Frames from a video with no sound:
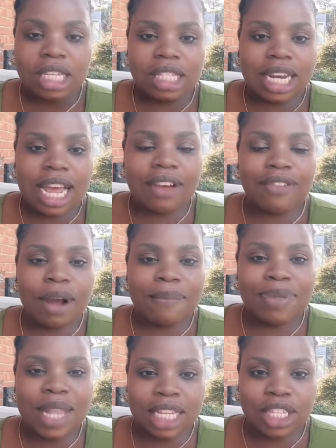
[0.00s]
So like
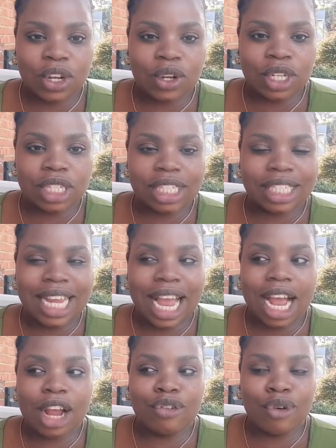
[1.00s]
from this, she
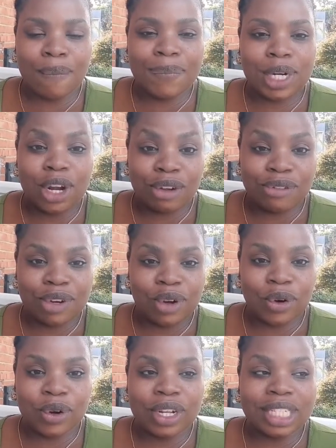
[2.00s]
rub my nerve, you
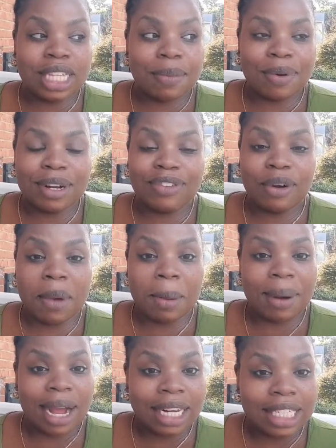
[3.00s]
know. Separate from my
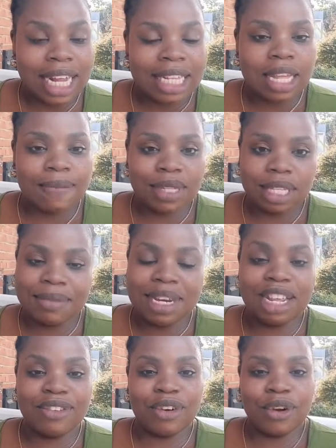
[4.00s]
part, she tell me, I
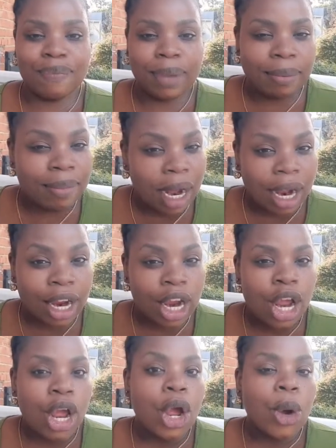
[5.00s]
need to remember
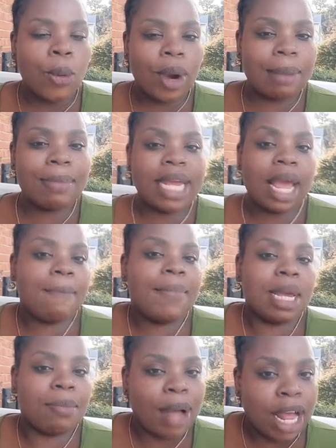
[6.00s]
when I get
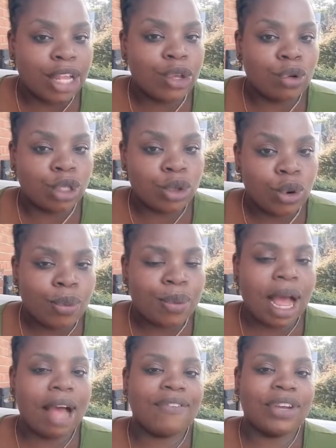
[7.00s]
big on YouTube
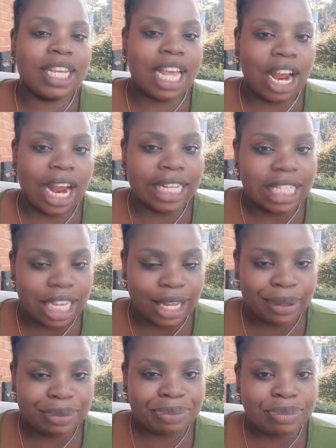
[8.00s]
and forget her
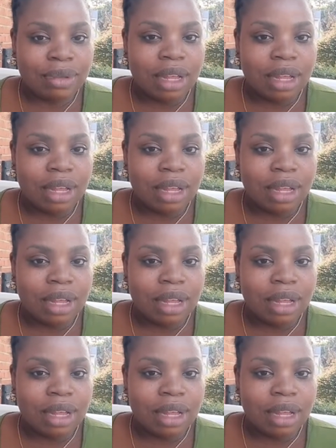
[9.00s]
thing.